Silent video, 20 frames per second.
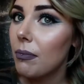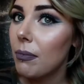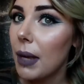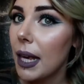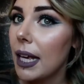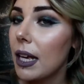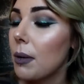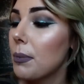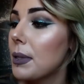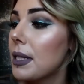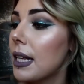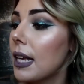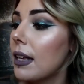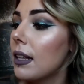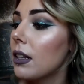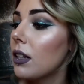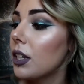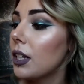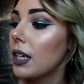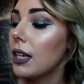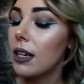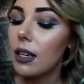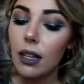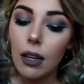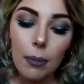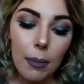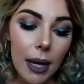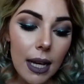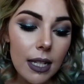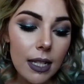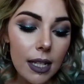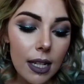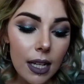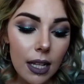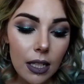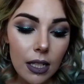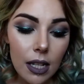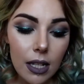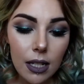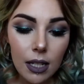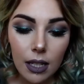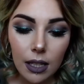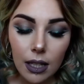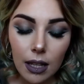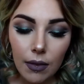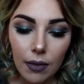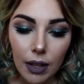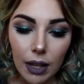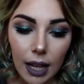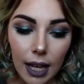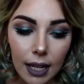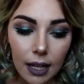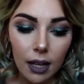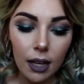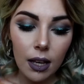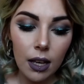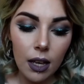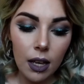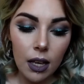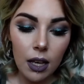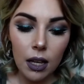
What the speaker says: makeup looking amazing. It doesn't leave it like,